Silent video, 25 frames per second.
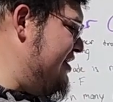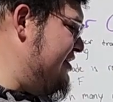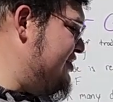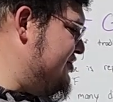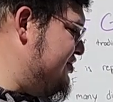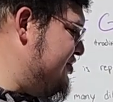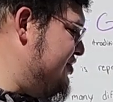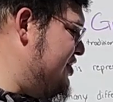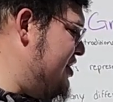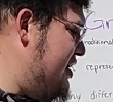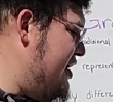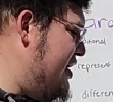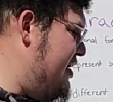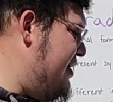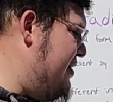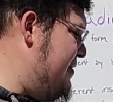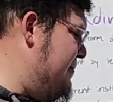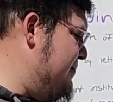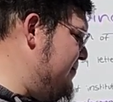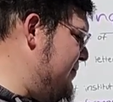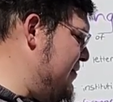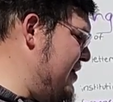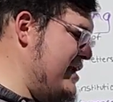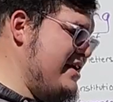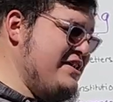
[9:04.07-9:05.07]
each
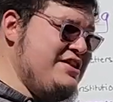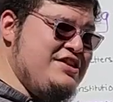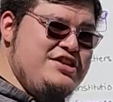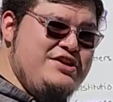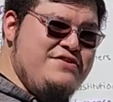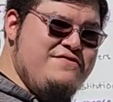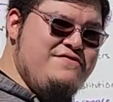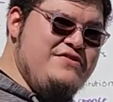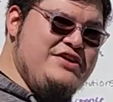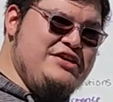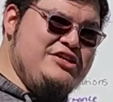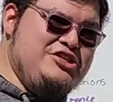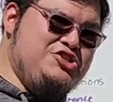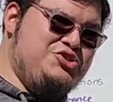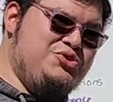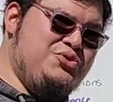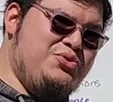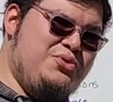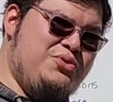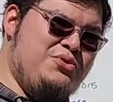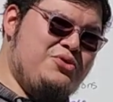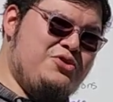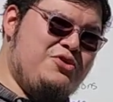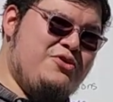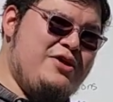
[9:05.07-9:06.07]

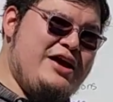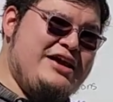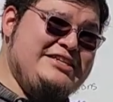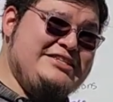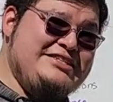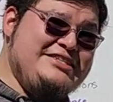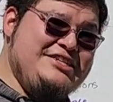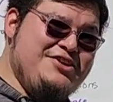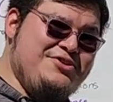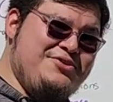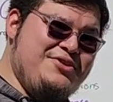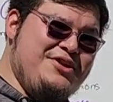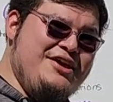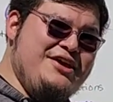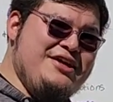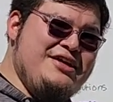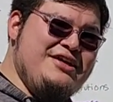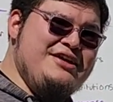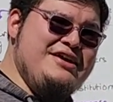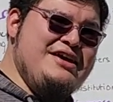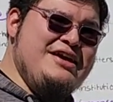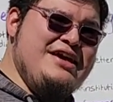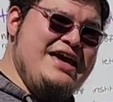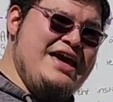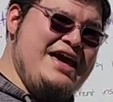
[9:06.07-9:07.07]
individual criteria
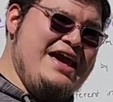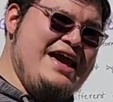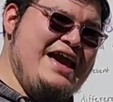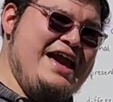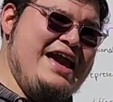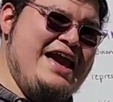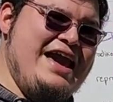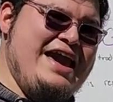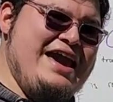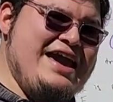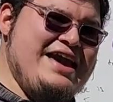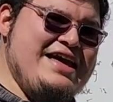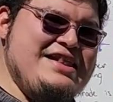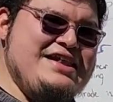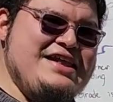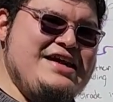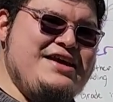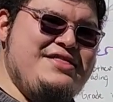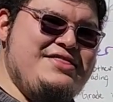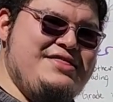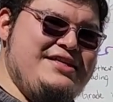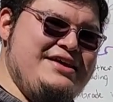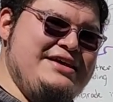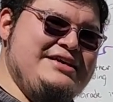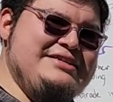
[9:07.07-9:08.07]
in
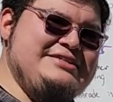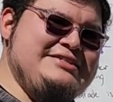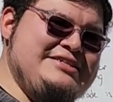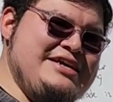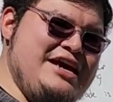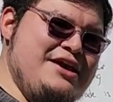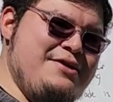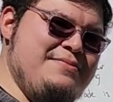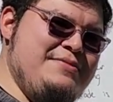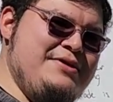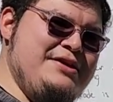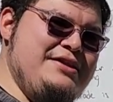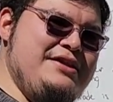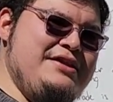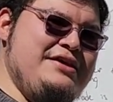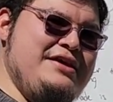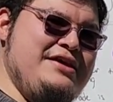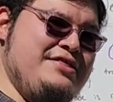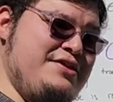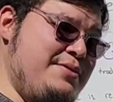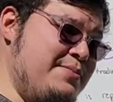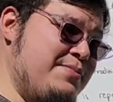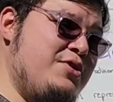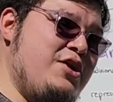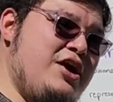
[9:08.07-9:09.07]
the assignment,
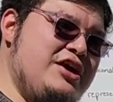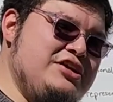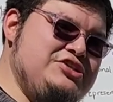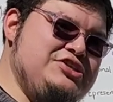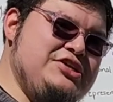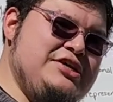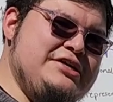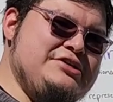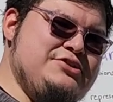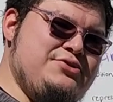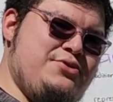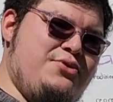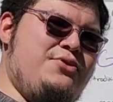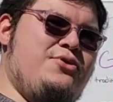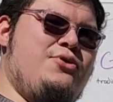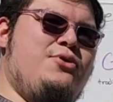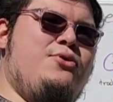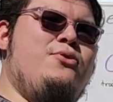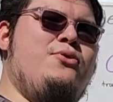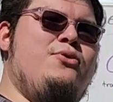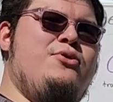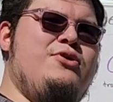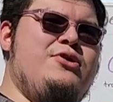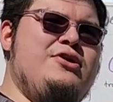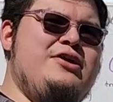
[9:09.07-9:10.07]
in the project
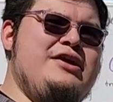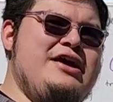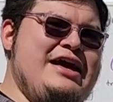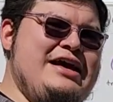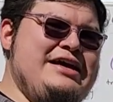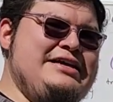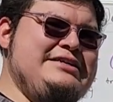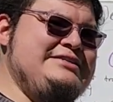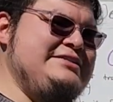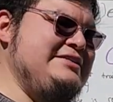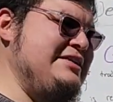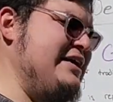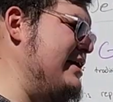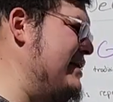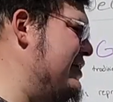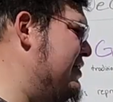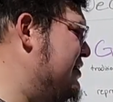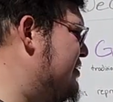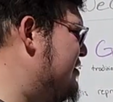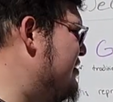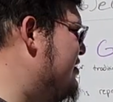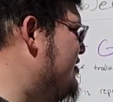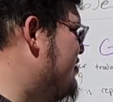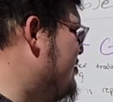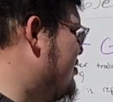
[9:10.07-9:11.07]
or essay.
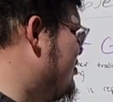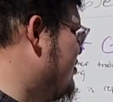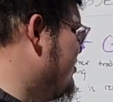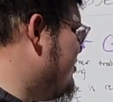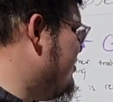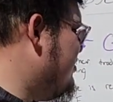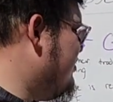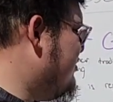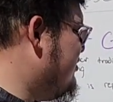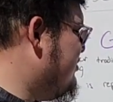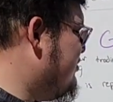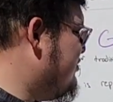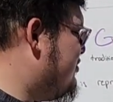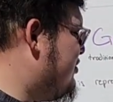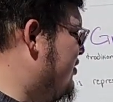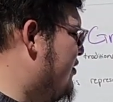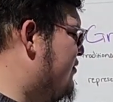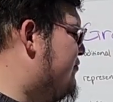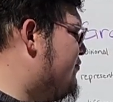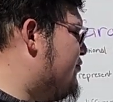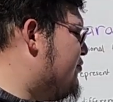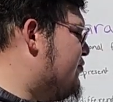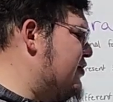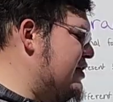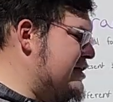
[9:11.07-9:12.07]
So
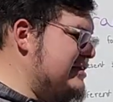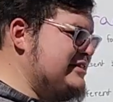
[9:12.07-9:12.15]
for